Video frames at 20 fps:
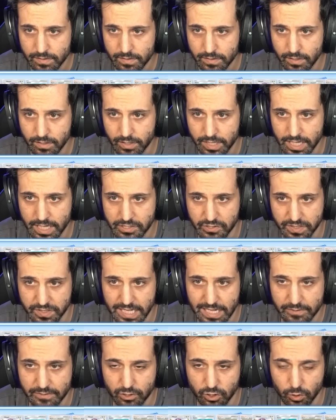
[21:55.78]
Okay, so they
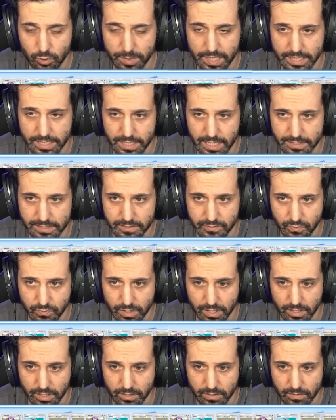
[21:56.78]
have Crobat EX as
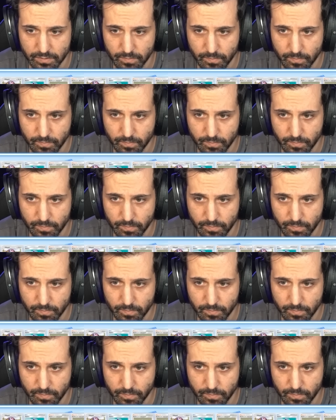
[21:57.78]
well.